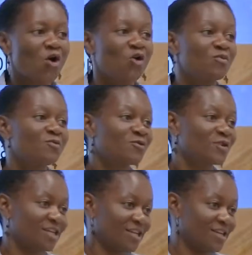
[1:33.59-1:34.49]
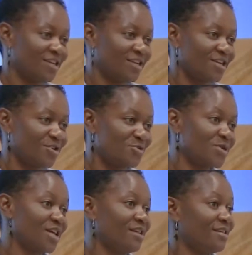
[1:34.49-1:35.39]
hopefully you
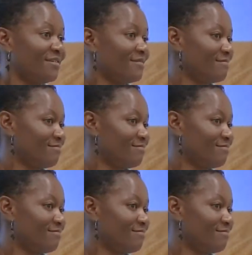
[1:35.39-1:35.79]
can